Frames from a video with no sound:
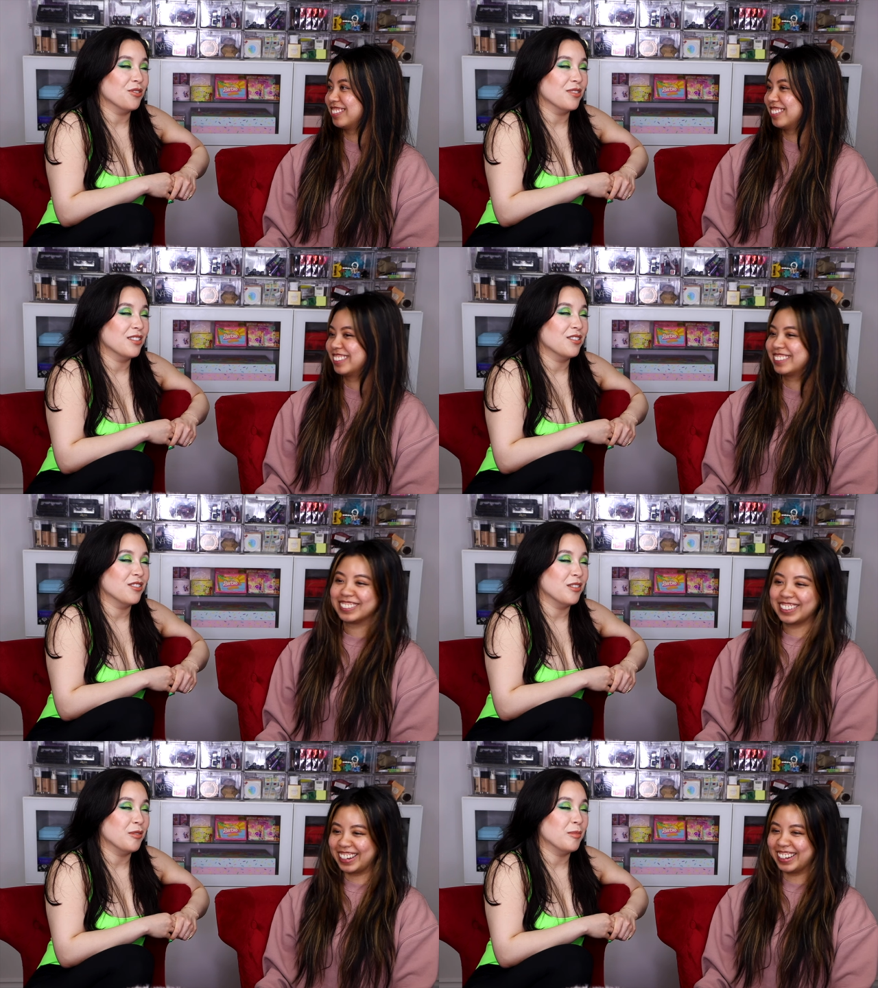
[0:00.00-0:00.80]
Speaker 1: That's true. That
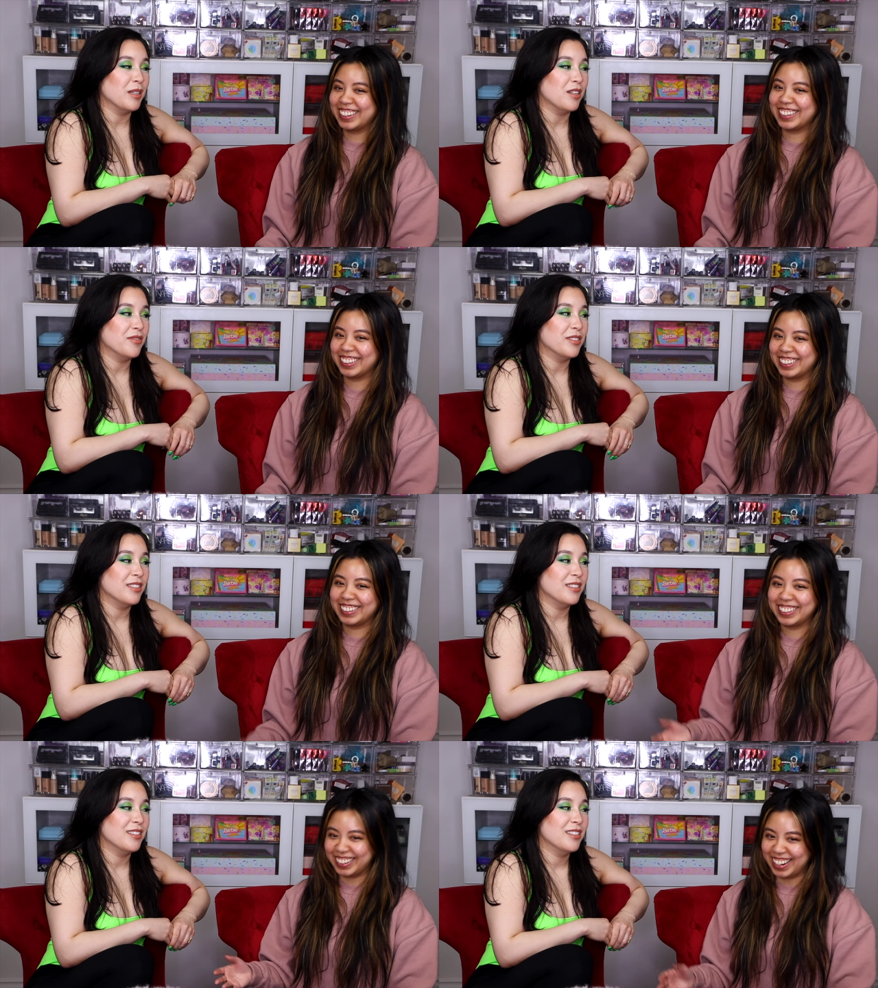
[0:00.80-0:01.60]
like, would have been awful.
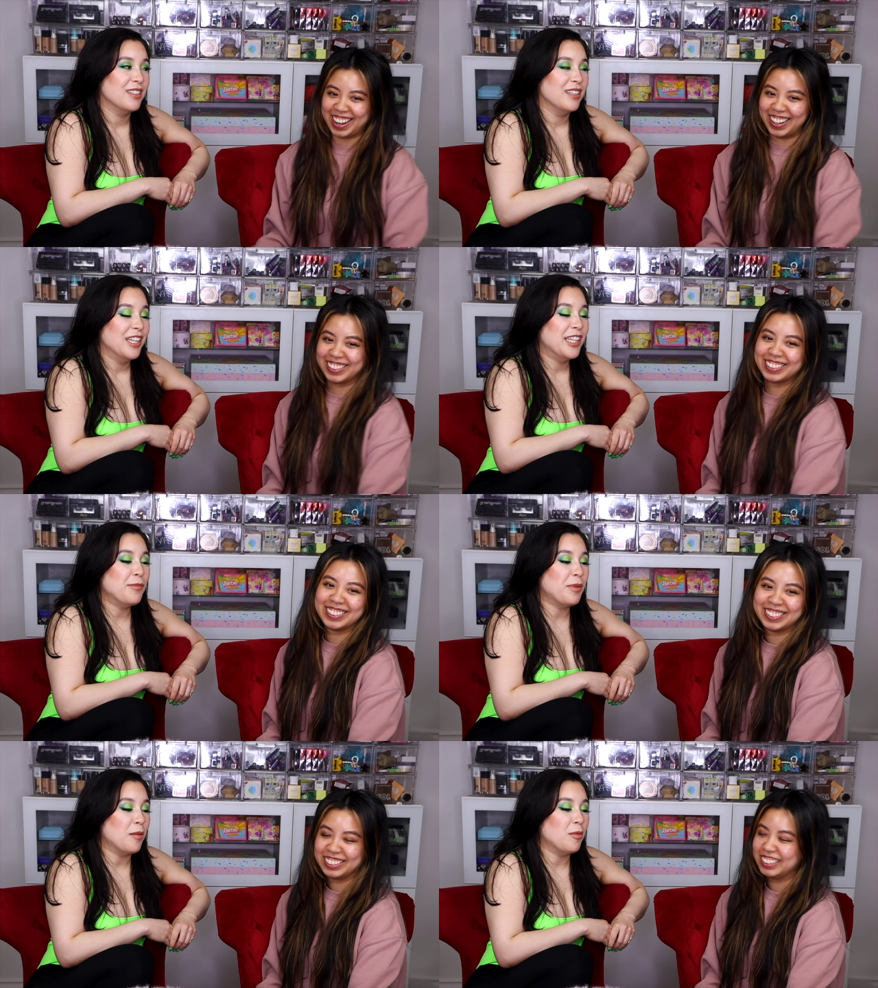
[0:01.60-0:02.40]
Yeah. They
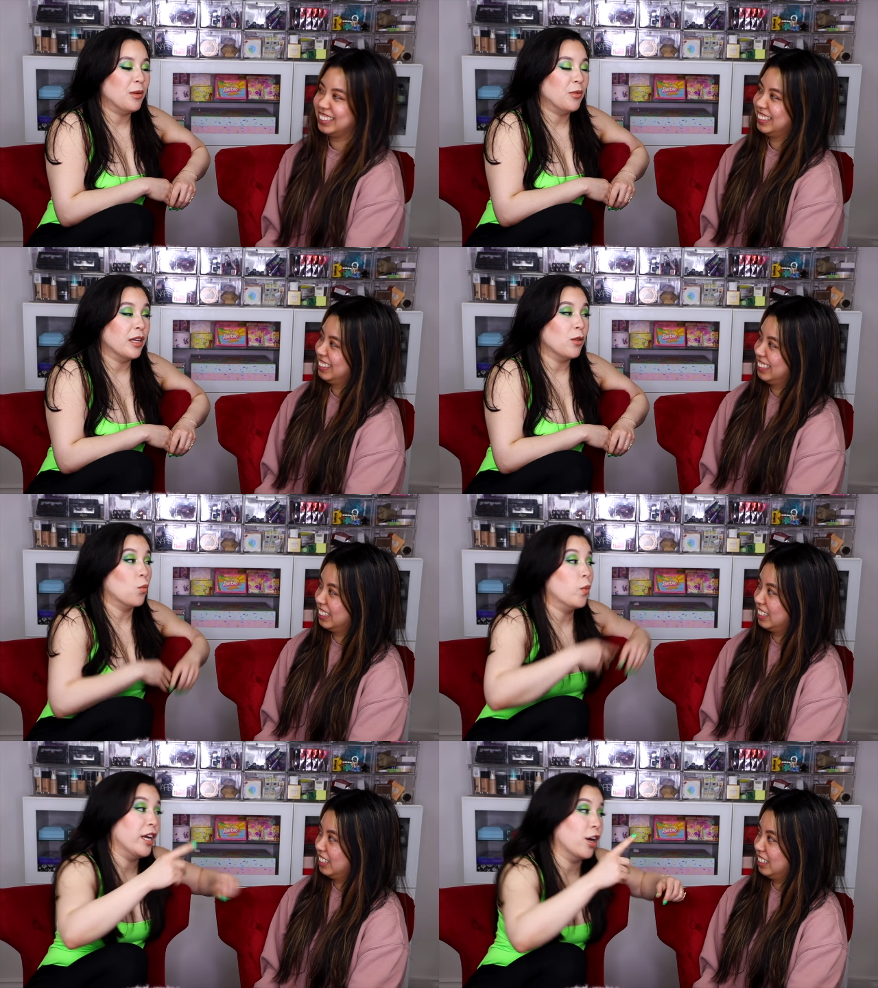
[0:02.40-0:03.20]
probably were like,
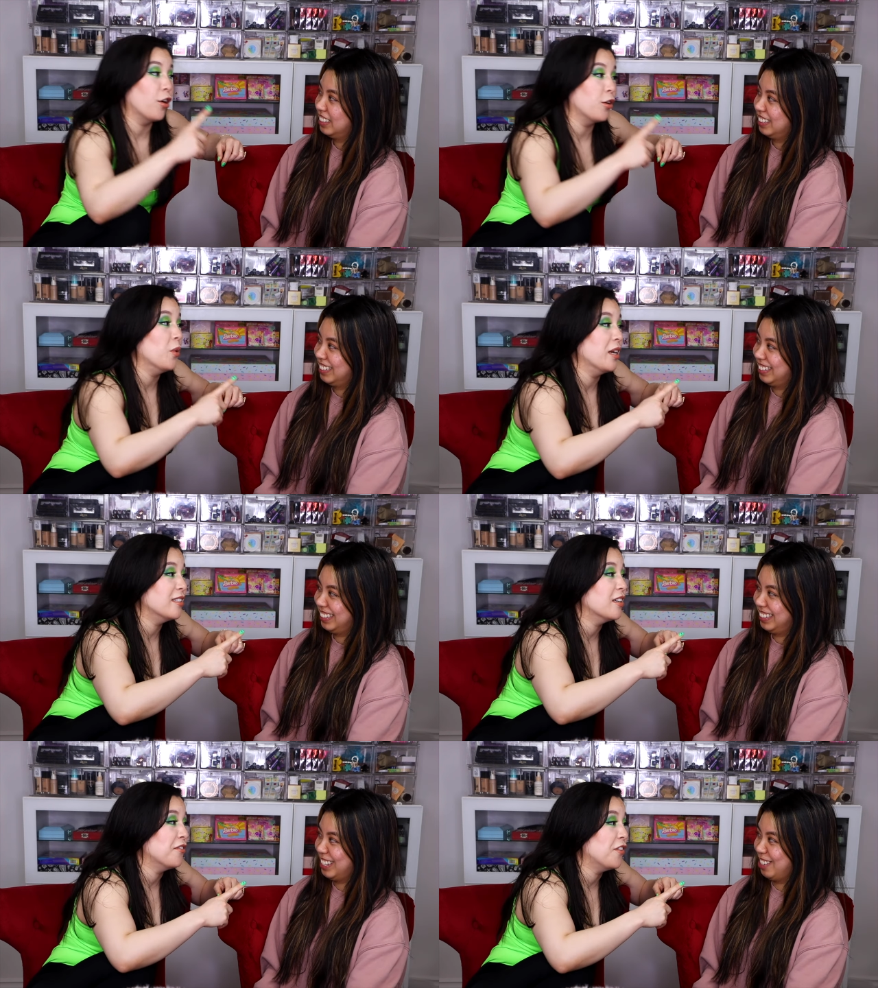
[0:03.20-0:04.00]
we are going
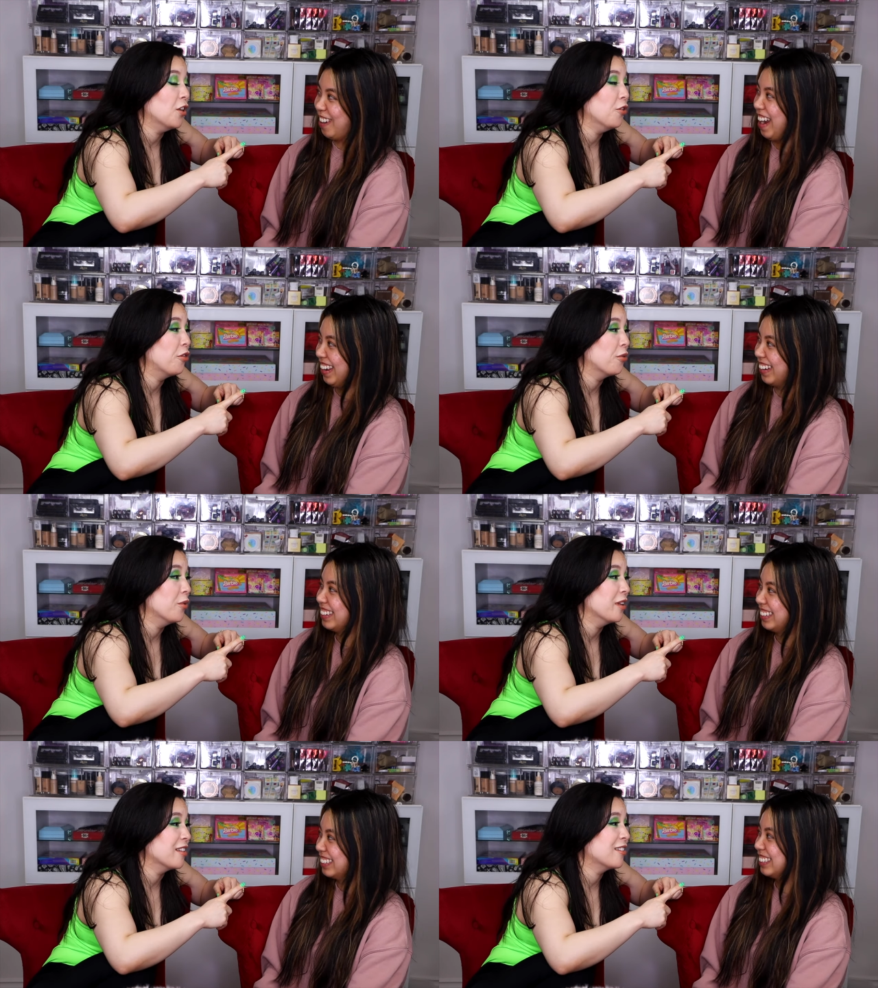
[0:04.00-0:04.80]
to follow right. through with
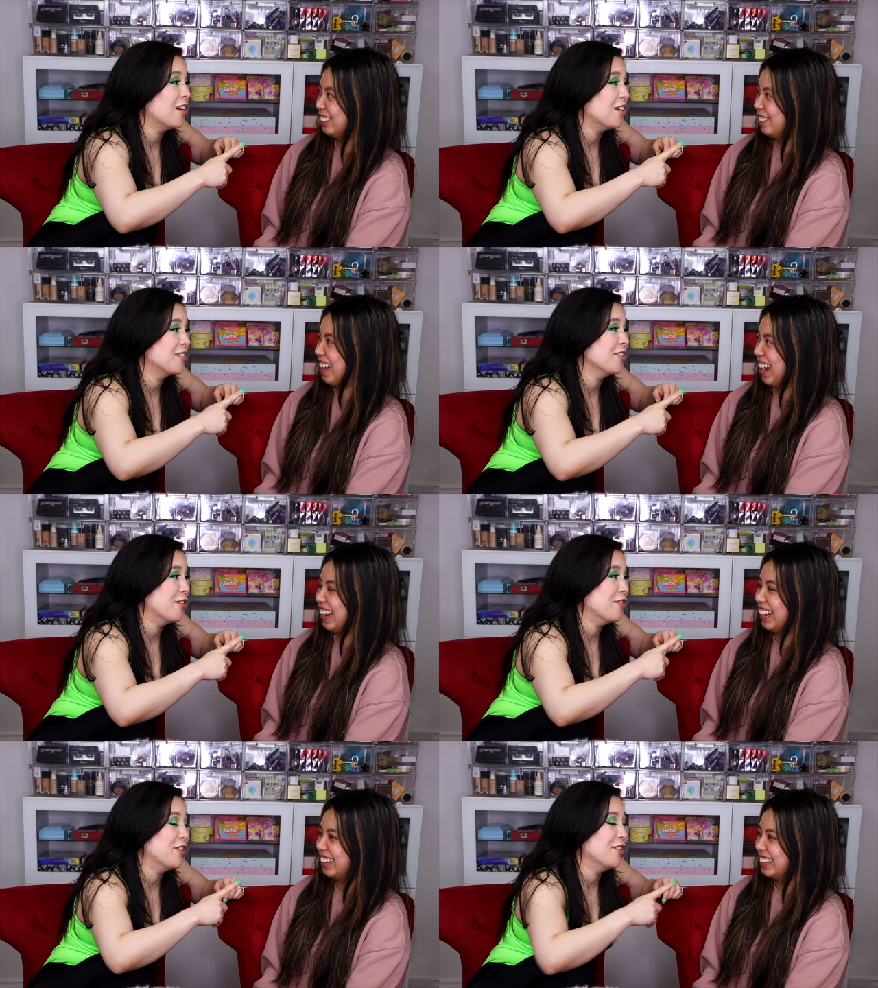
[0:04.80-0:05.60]
this lawsuit right. if
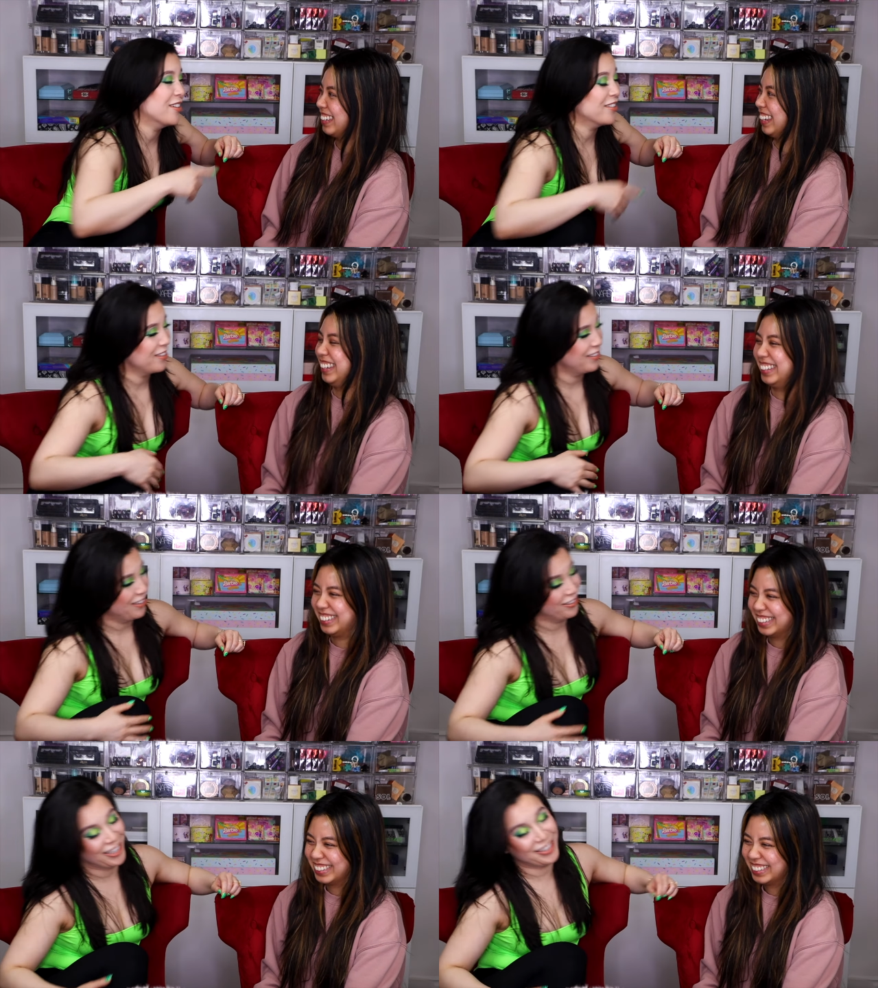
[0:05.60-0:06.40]
you don't go down
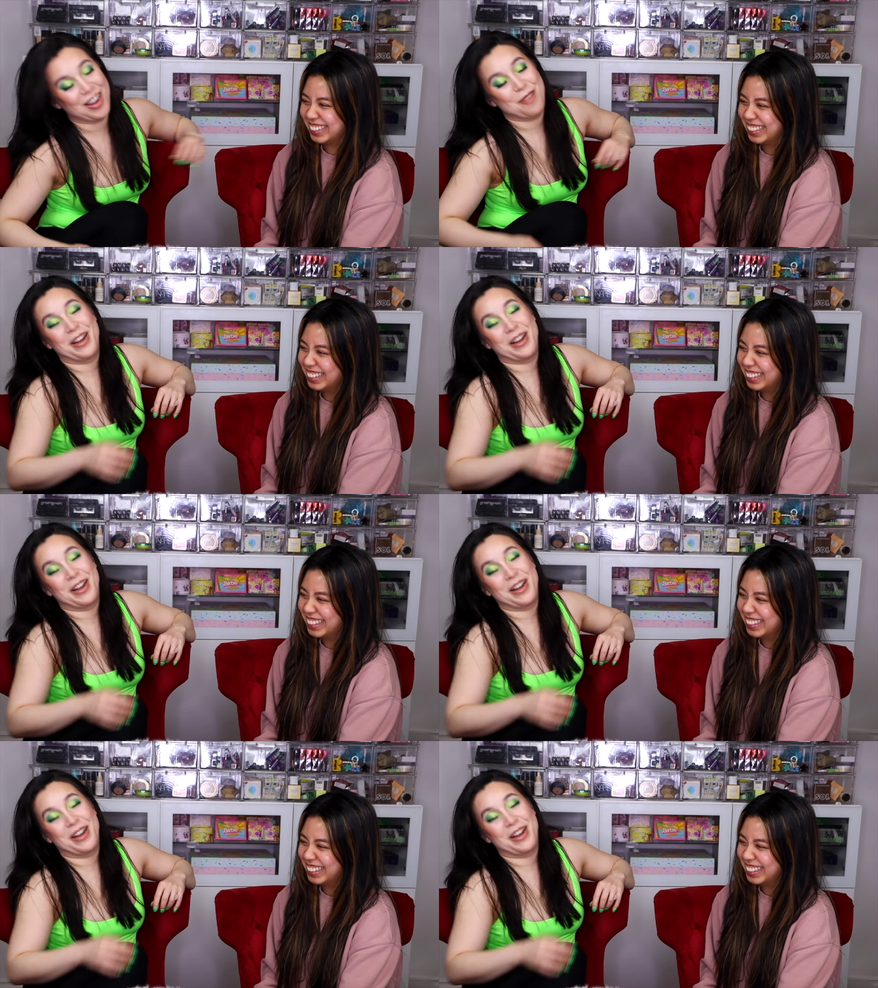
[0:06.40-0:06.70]
that damn